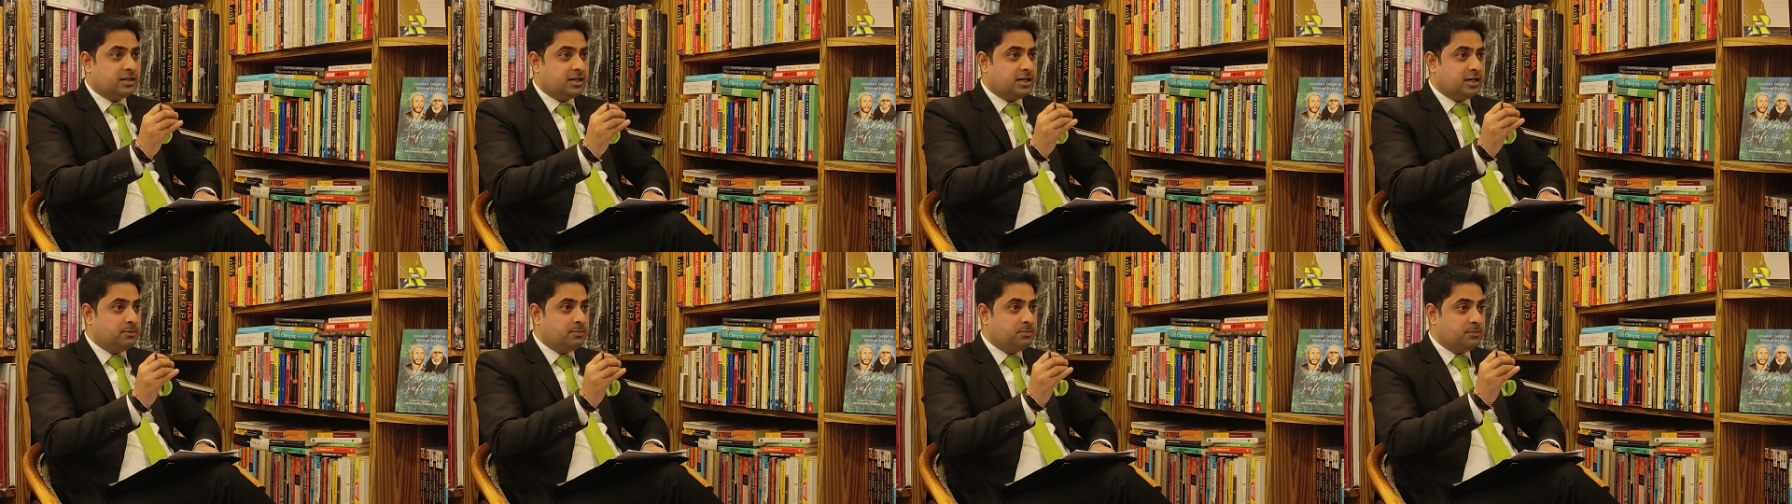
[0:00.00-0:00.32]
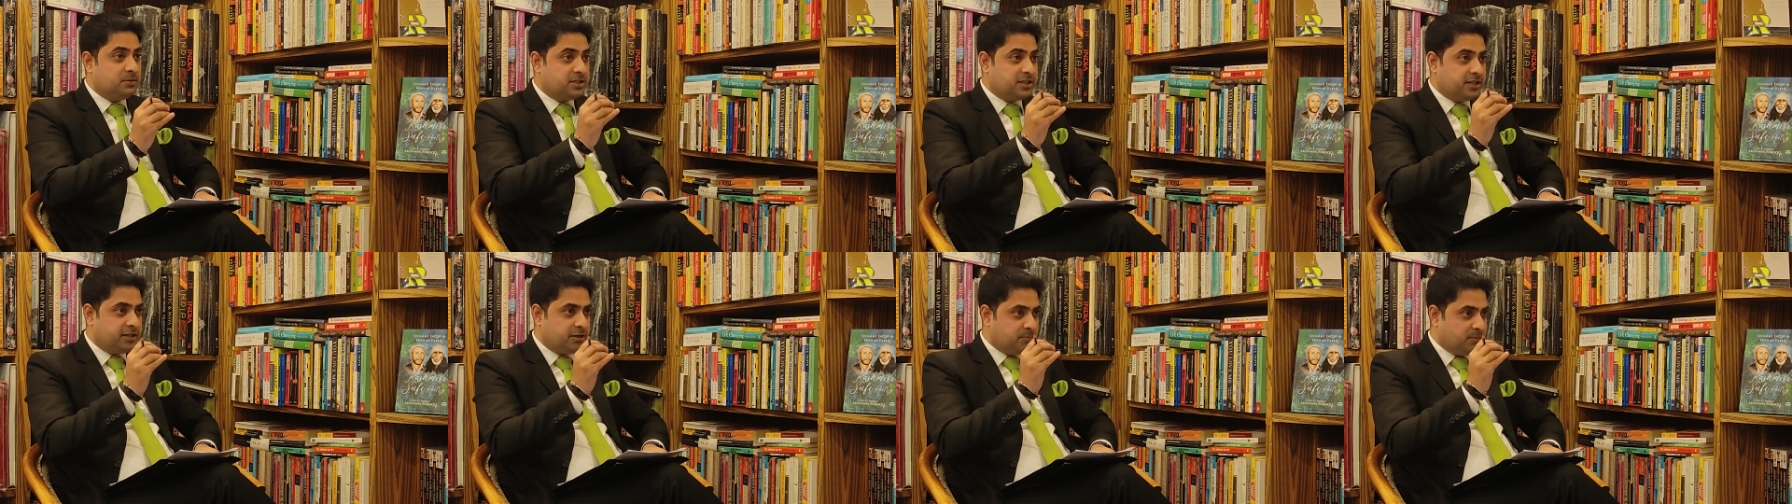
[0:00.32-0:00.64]
century.
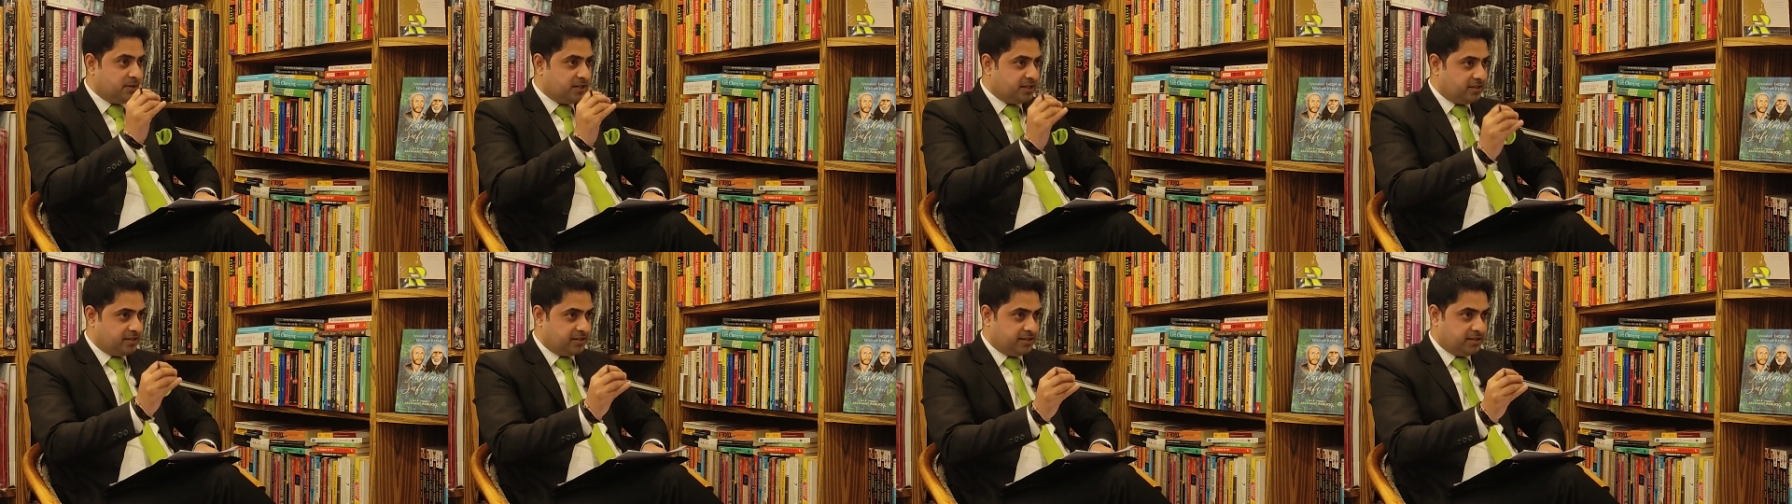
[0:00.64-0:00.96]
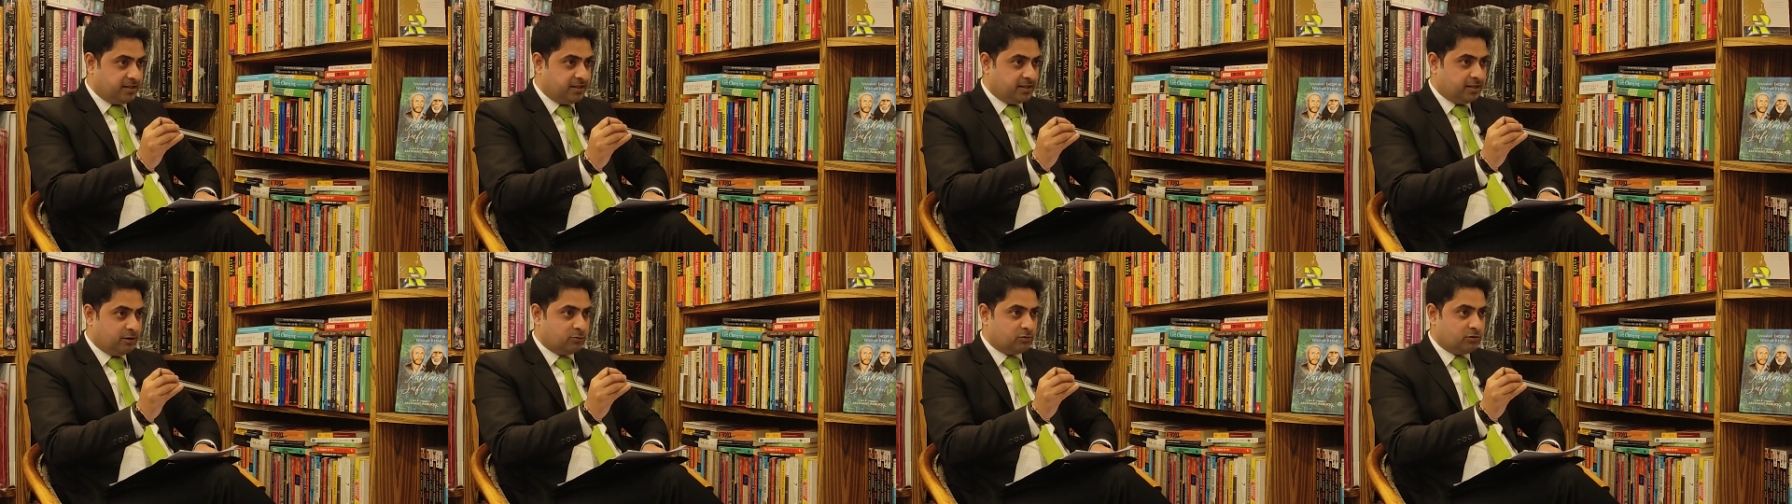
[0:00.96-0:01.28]
I'm terribly
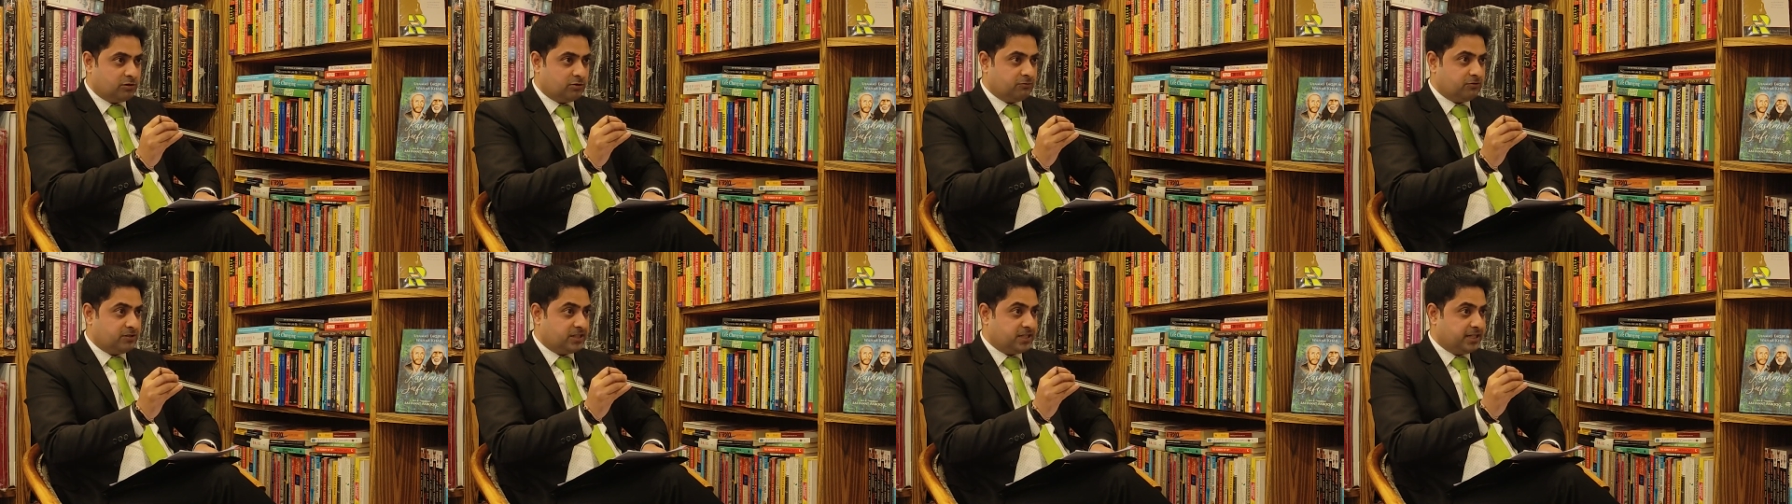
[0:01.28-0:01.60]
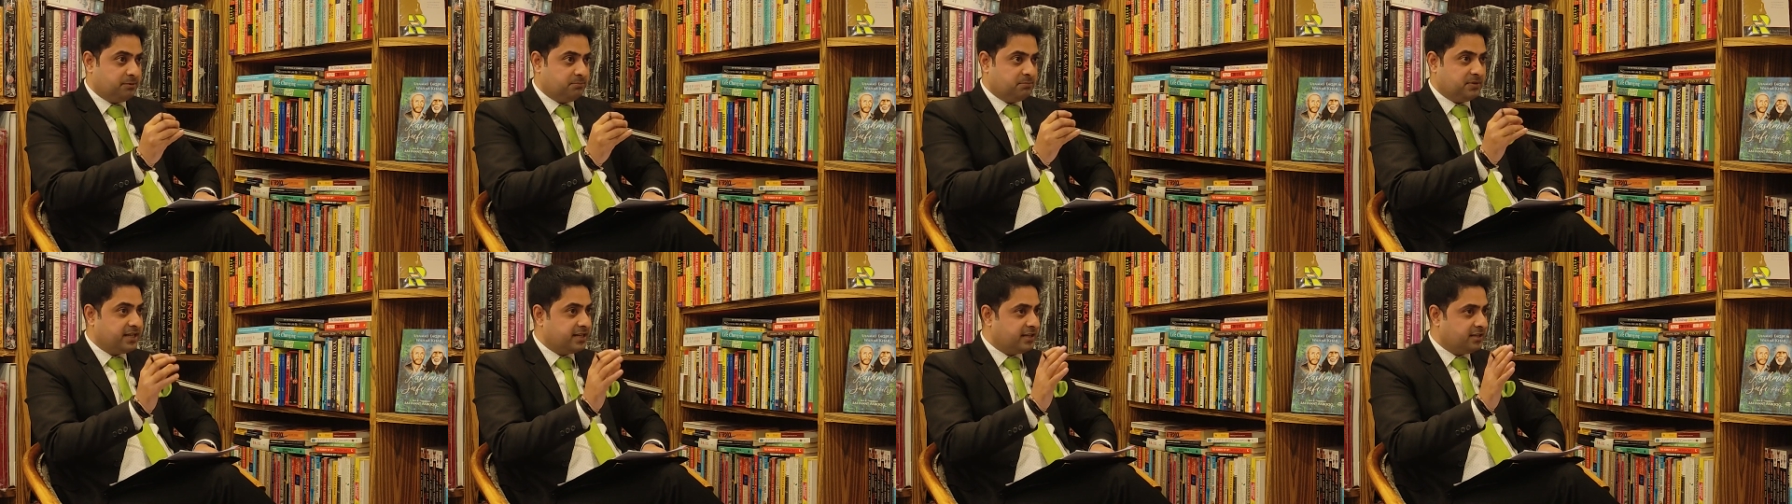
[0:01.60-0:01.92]
running out of
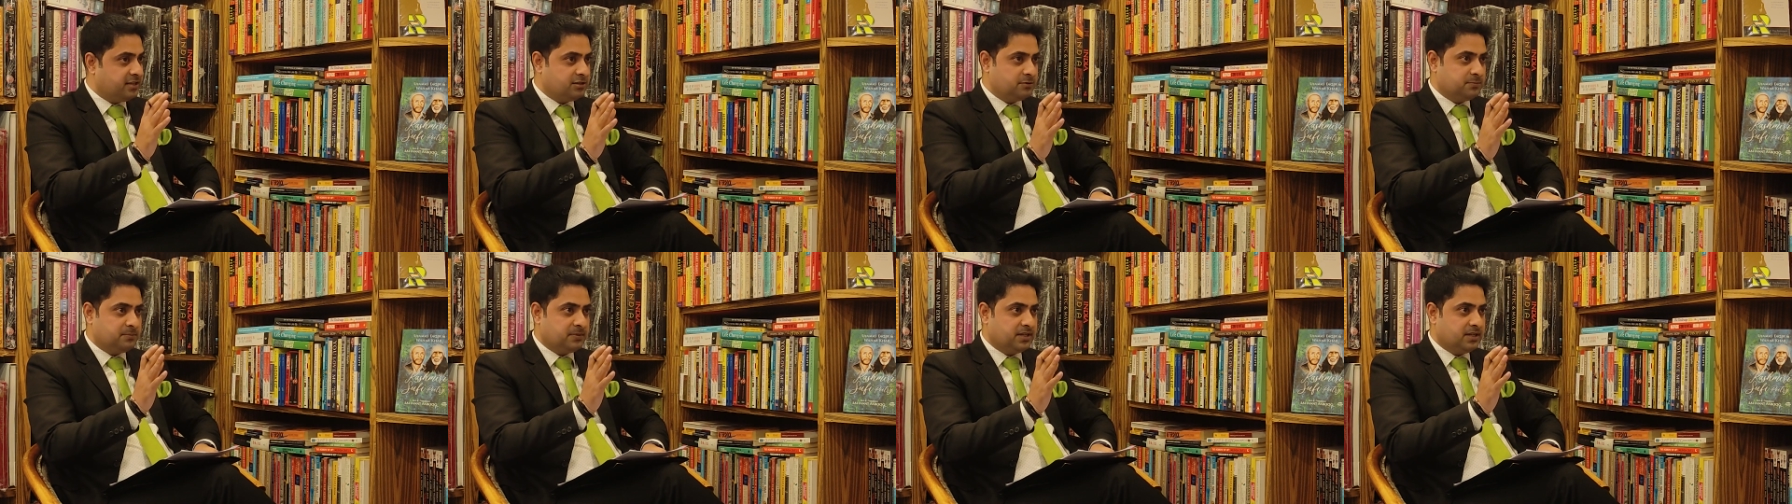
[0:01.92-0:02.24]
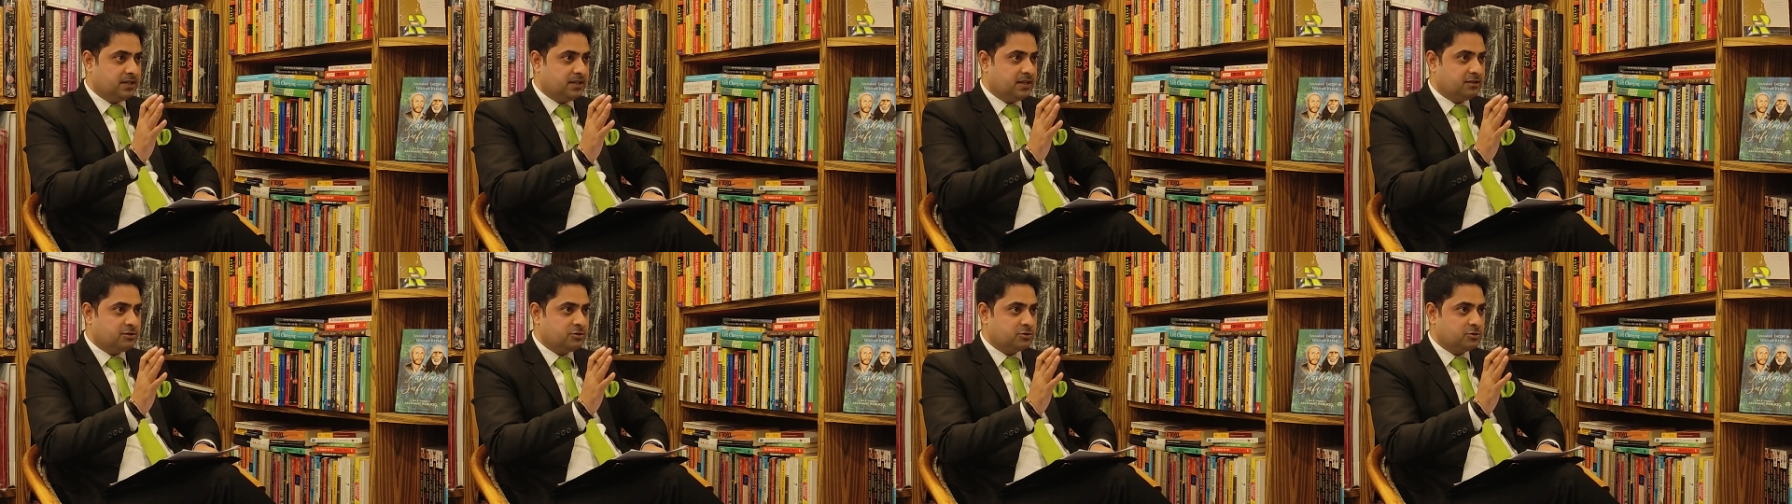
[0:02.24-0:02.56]
time, hence my
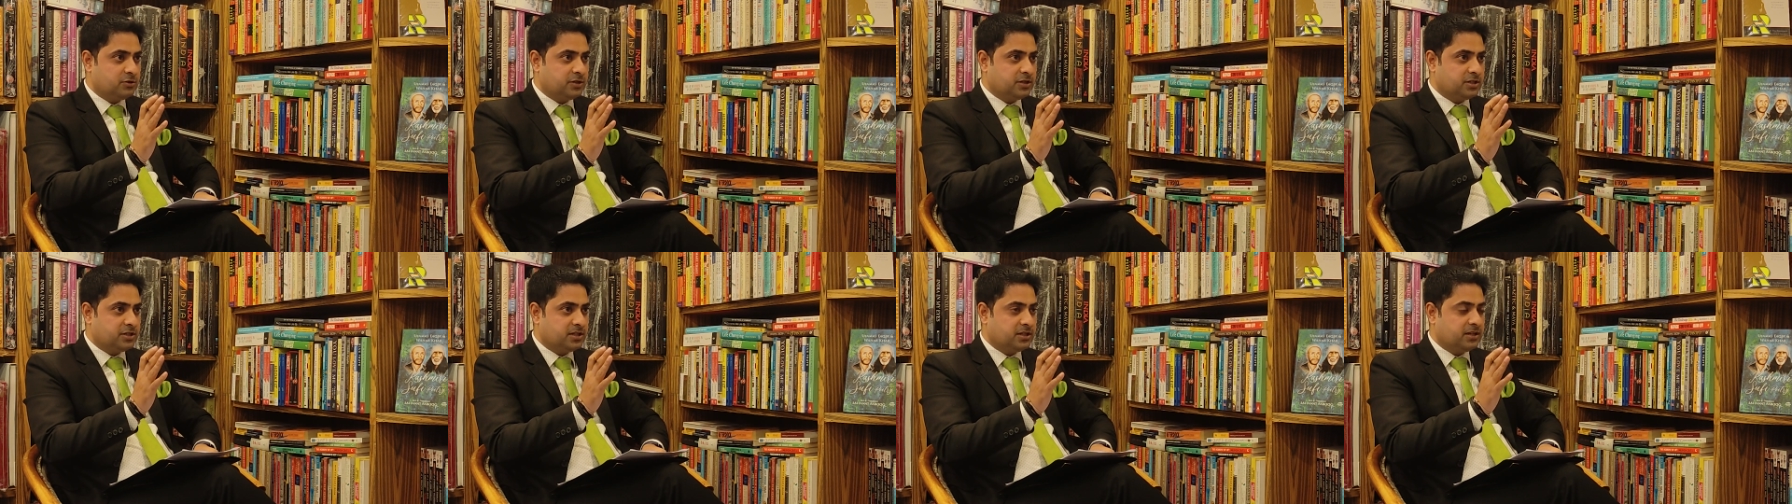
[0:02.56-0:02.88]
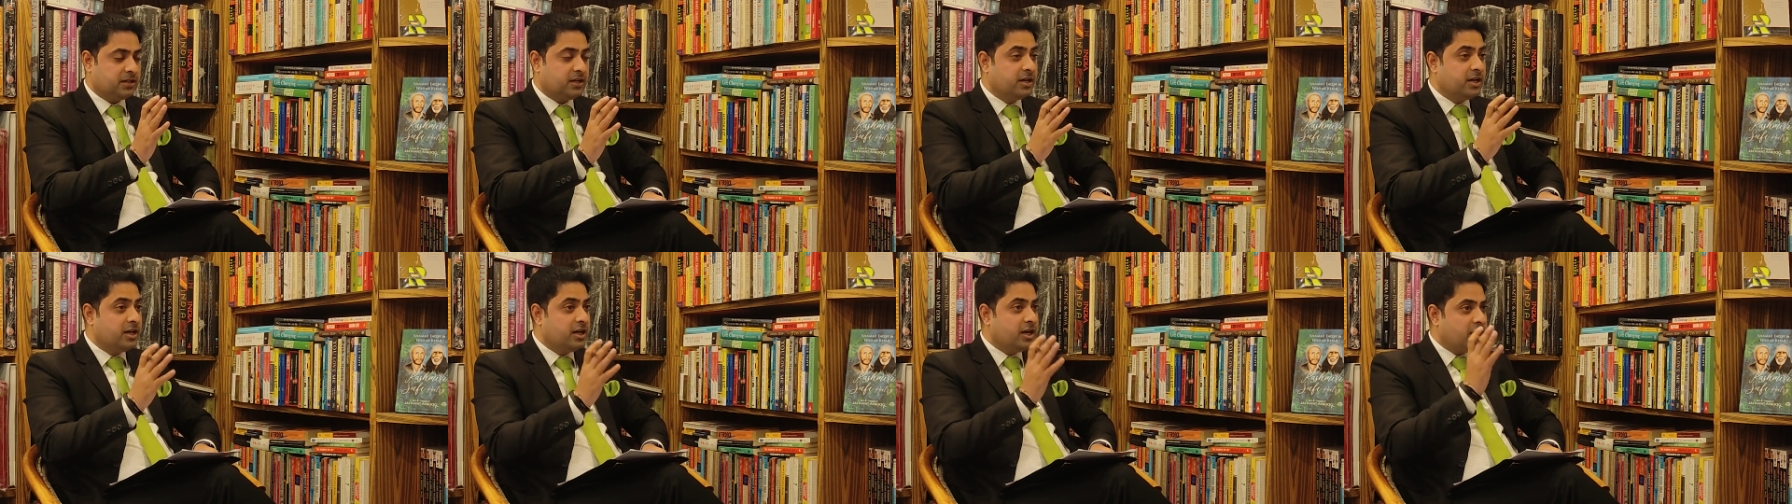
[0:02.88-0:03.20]
last question.